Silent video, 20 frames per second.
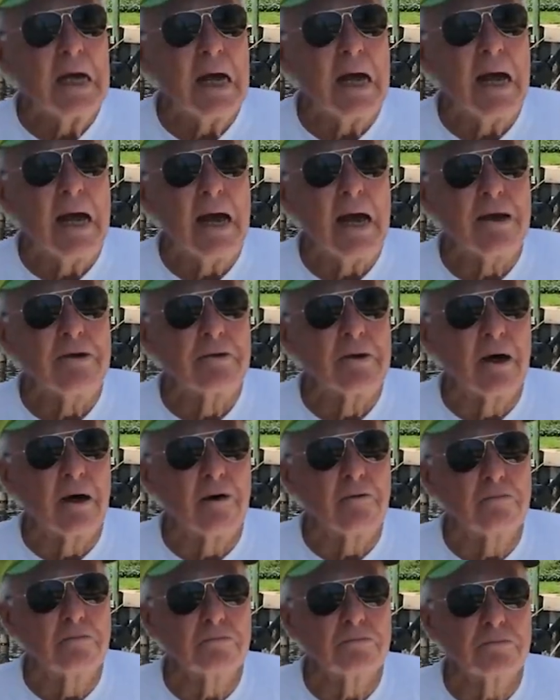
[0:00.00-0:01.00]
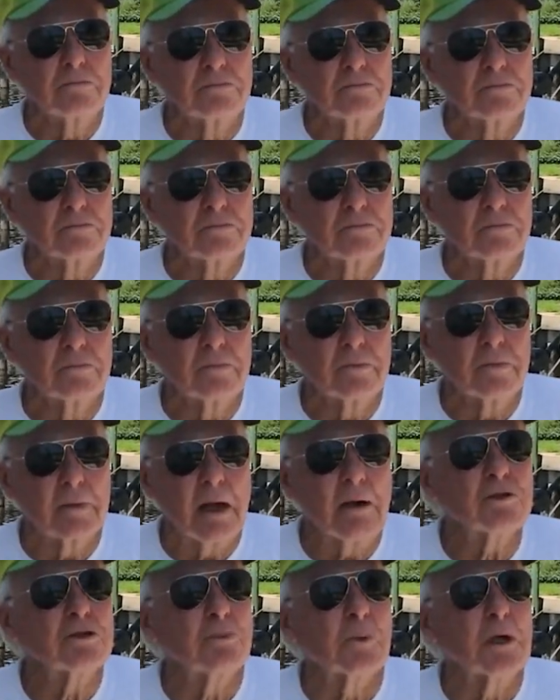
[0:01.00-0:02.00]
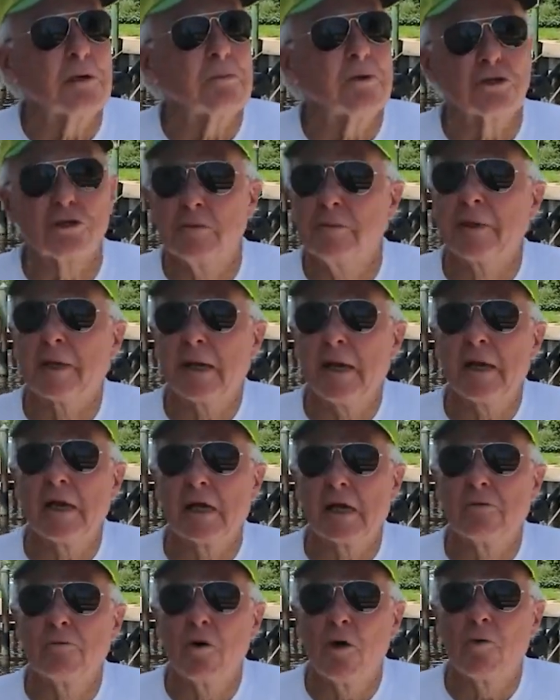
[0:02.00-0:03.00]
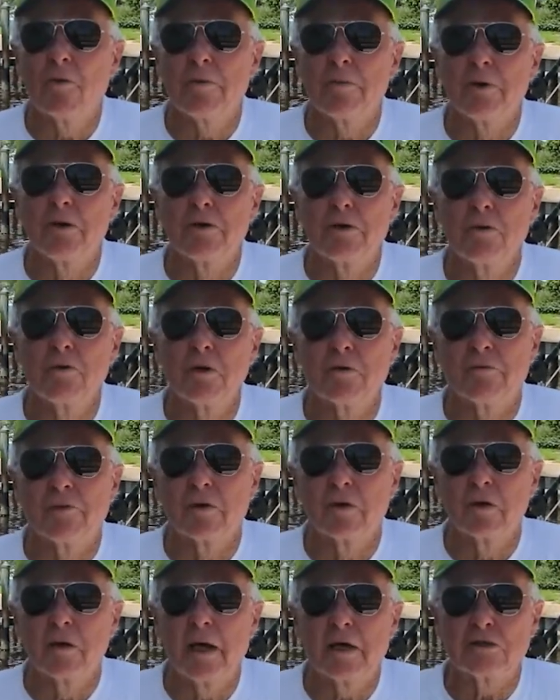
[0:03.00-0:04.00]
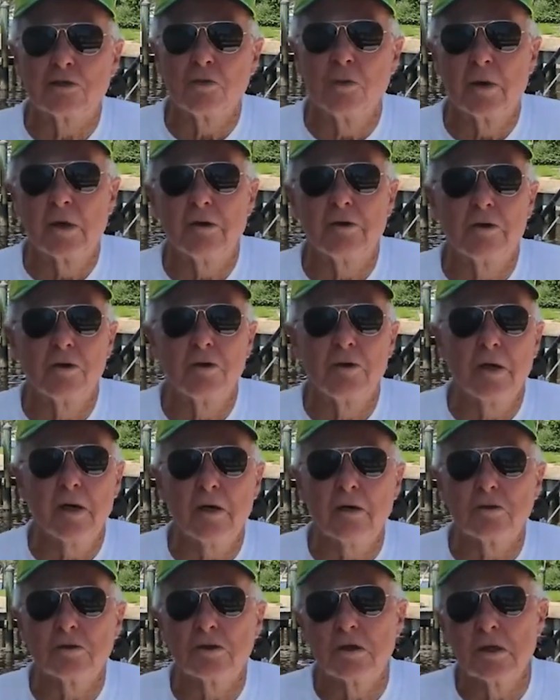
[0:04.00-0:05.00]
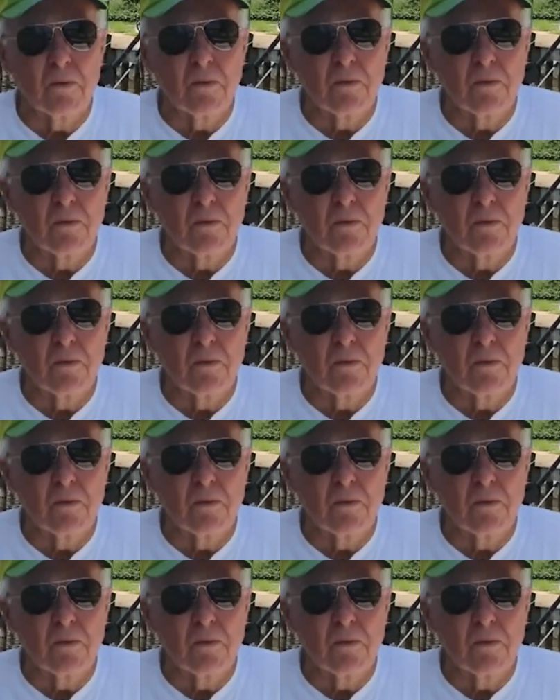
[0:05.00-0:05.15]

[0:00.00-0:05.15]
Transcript: and that was pretty much the beginning of what we've been doing for the last 22 years.